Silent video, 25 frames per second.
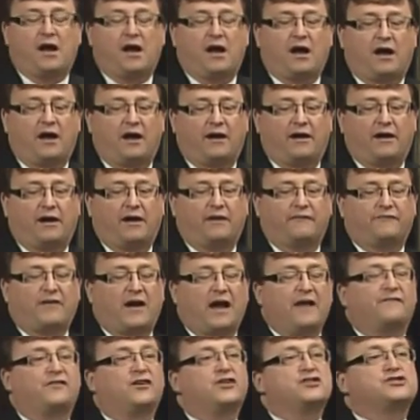
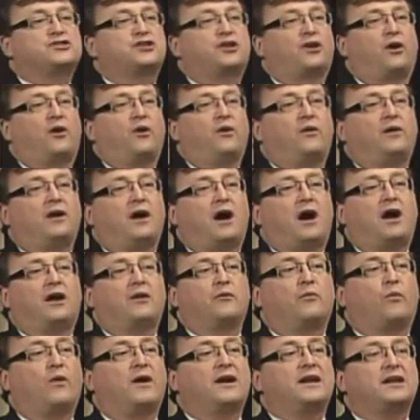5 years ago
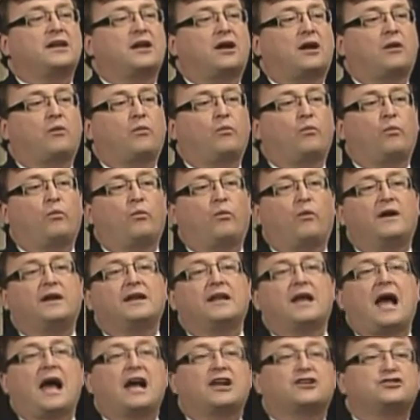on what
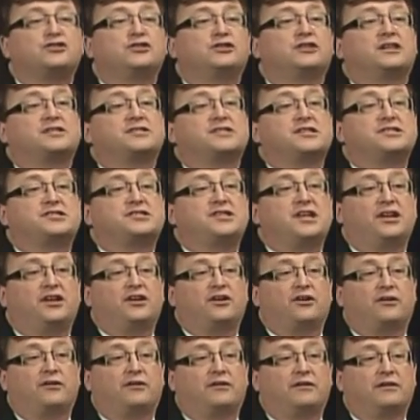actually does a
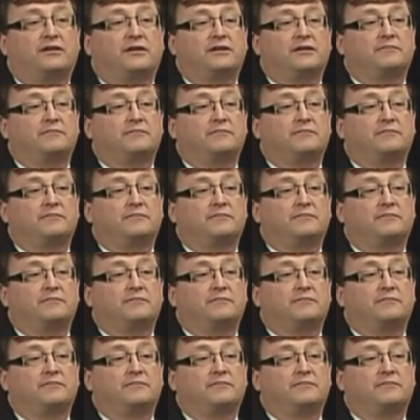senior